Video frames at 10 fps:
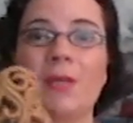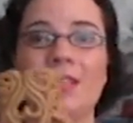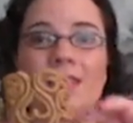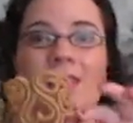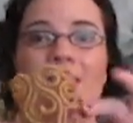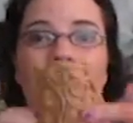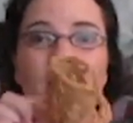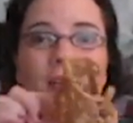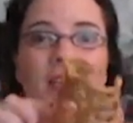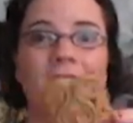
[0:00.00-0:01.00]
piece.
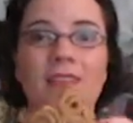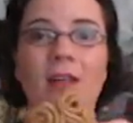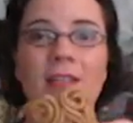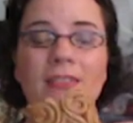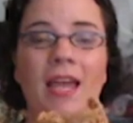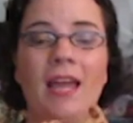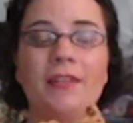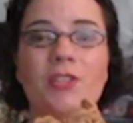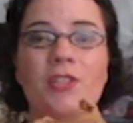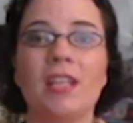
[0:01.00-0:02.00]
Everything's all
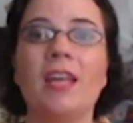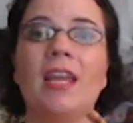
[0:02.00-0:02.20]
attached.